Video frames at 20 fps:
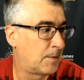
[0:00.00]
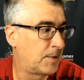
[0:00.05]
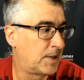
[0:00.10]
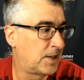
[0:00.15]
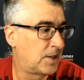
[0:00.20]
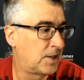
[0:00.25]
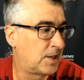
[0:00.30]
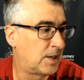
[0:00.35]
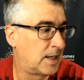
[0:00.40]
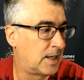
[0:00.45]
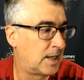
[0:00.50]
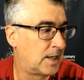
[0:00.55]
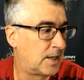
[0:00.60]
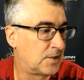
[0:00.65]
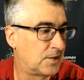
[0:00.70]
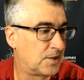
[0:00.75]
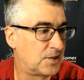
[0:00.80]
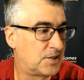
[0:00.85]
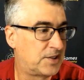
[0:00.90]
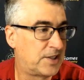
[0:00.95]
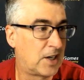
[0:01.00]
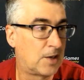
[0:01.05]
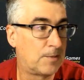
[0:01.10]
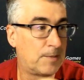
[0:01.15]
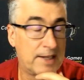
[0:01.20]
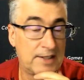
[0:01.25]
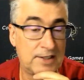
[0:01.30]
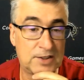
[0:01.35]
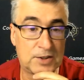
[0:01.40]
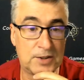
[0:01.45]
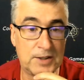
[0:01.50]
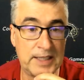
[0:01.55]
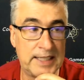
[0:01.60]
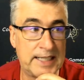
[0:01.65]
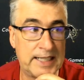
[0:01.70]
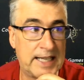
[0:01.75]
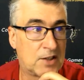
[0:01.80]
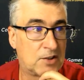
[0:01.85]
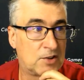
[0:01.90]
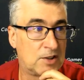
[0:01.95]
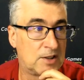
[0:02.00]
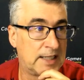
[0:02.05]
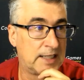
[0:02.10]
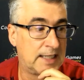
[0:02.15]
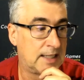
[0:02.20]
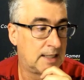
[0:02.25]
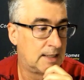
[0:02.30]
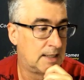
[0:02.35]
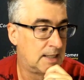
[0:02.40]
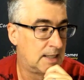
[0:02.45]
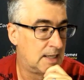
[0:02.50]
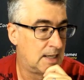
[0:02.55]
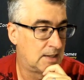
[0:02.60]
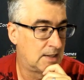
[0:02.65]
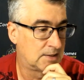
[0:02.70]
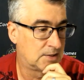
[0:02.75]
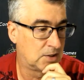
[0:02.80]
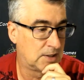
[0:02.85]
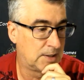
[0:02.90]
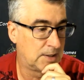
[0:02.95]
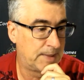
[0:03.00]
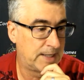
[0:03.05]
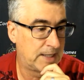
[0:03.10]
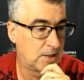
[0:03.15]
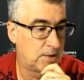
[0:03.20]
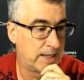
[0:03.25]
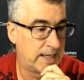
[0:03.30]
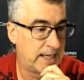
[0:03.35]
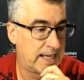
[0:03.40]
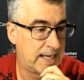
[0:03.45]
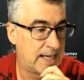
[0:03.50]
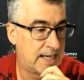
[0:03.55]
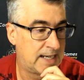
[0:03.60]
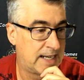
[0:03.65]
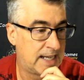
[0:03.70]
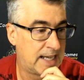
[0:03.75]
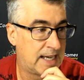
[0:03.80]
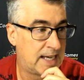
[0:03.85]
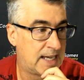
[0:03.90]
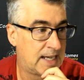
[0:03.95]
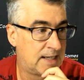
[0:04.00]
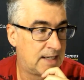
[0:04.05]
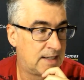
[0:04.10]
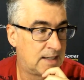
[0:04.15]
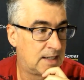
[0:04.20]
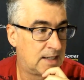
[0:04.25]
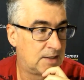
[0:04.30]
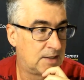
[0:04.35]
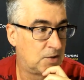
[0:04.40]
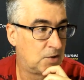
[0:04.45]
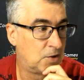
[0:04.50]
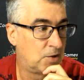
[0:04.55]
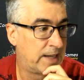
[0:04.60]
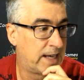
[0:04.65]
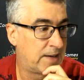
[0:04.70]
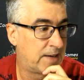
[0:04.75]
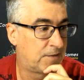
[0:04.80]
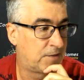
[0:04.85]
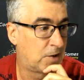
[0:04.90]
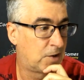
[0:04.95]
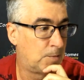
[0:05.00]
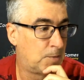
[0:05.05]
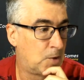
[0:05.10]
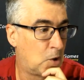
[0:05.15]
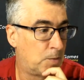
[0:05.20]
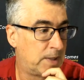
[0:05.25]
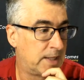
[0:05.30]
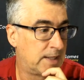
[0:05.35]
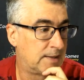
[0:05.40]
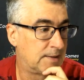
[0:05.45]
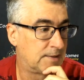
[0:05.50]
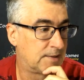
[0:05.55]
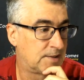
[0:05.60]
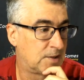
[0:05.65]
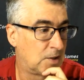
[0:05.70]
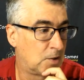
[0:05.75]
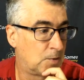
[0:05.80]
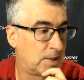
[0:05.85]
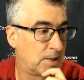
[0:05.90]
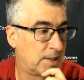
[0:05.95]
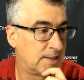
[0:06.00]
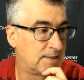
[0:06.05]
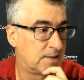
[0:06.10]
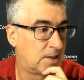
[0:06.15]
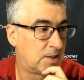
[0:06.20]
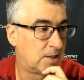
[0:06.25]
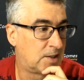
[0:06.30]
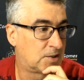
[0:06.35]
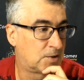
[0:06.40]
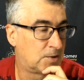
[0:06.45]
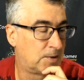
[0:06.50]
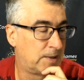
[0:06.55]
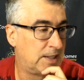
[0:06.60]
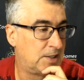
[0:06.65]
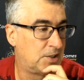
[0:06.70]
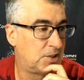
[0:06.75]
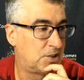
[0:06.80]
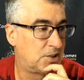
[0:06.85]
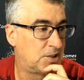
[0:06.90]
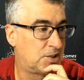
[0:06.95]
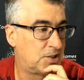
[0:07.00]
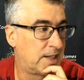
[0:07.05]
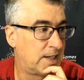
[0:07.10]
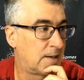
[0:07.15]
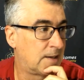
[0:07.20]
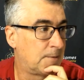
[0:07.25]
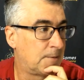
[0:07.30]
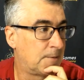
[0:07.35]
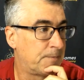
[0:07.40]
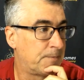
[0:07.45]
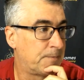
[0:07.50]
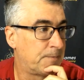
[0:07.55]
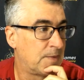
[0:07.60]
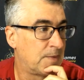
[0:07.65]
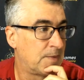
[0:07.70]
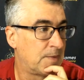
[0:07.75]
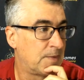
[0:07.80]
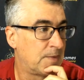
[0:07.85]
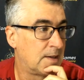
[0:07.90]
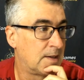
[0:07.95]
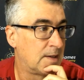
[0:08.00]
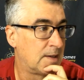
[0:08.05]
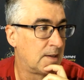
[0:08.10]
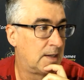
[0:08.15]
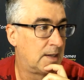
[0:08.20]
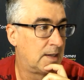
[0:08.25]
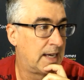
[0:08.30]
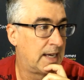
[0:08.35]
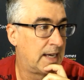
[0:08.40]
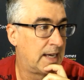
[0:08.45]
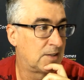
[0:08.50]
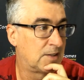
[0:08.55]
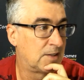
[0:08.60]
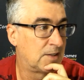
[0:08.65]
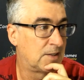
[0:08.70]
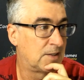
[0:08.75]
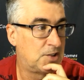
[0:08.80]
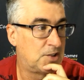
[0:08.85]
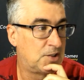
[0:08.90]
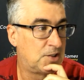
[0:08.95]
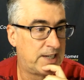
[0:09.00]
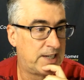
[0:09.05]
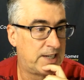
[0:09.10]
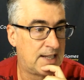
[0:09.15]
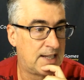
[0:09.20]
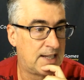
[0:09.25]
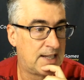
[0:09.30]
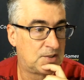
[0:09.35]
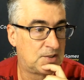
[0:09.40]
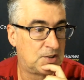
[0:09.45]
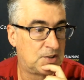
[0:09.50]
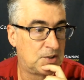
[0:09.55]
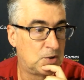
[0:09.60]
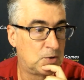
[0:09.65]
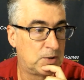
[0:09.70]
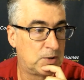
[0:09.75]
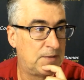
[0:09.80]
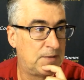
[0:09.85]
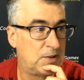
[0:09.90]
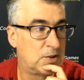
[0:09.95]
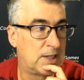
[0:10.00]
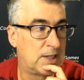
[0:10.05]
going to uh, share my screen, actually. So let me go ahead and uh, do that for a moment. So we're going to start screen share. And this will give me a chance to give you an